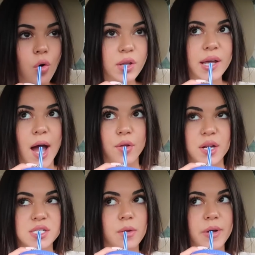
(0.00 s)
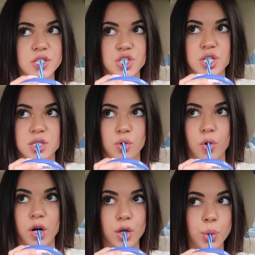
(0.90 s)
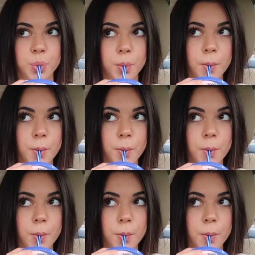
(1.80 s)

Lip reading: Holy cow, that is the best cheese in the world.